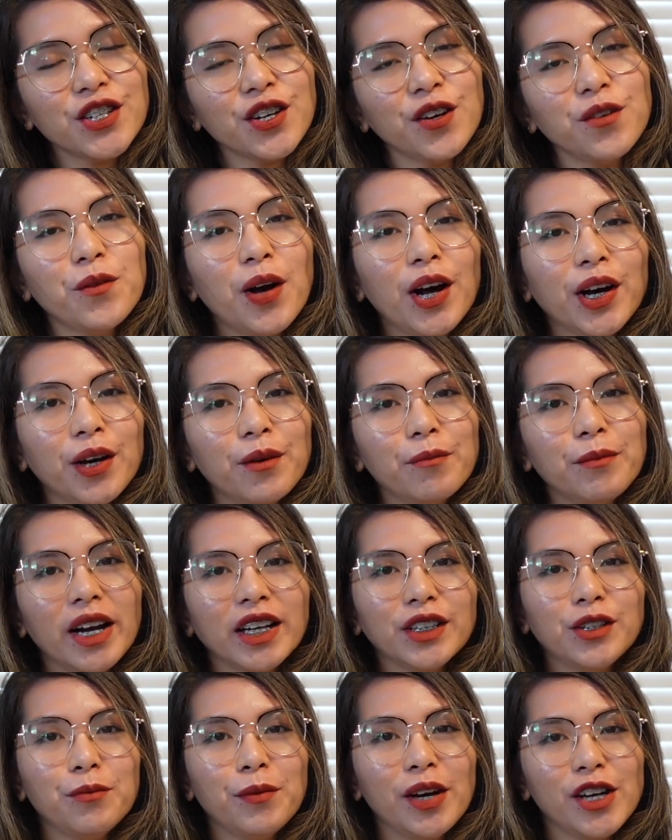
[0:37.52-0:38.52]
And welcome
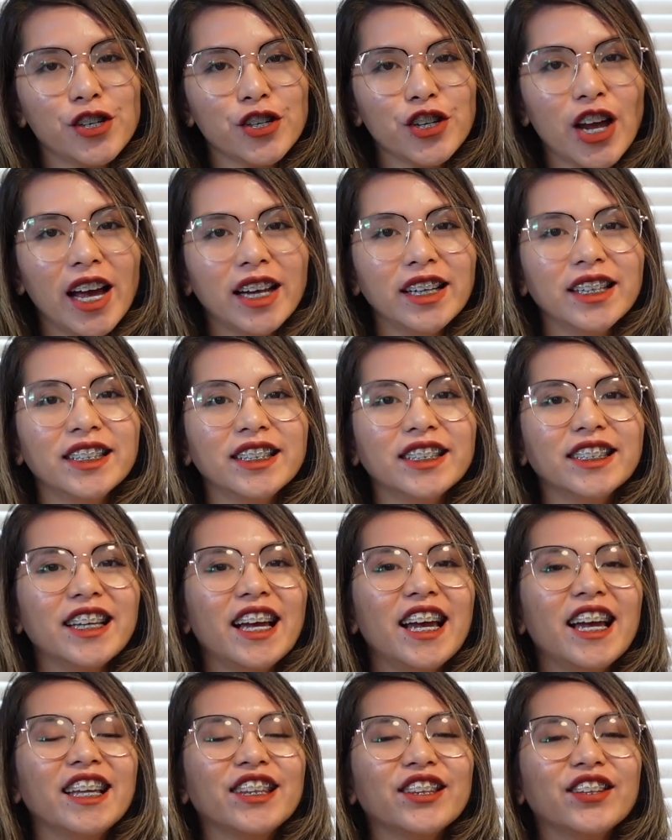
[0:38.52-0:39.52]
back to my channel.
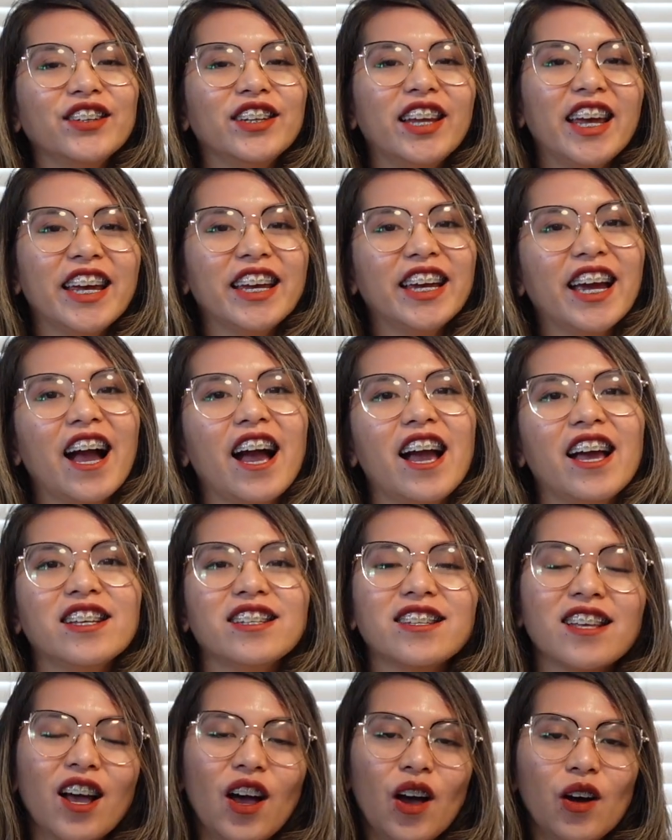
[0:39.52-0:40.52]
And today,
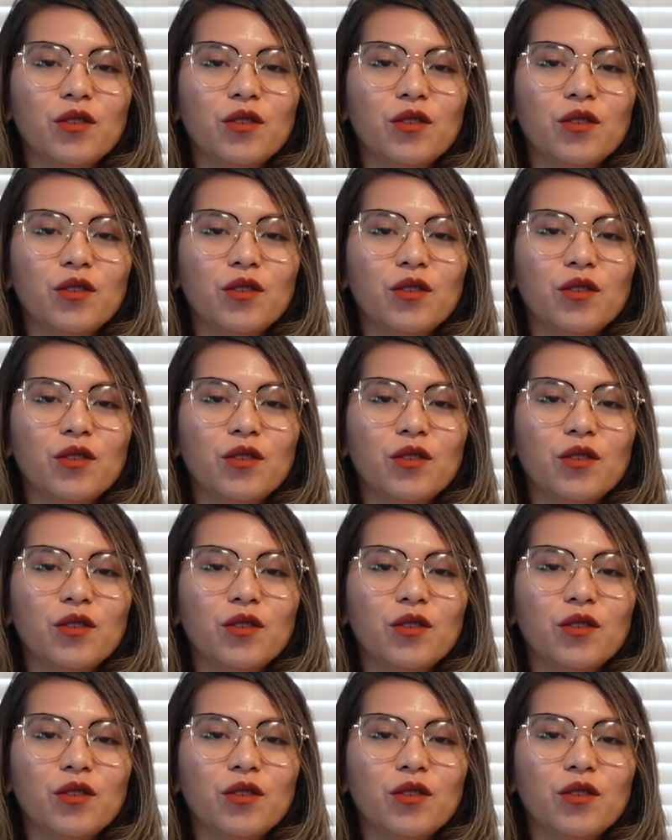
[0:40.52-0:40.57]
guys,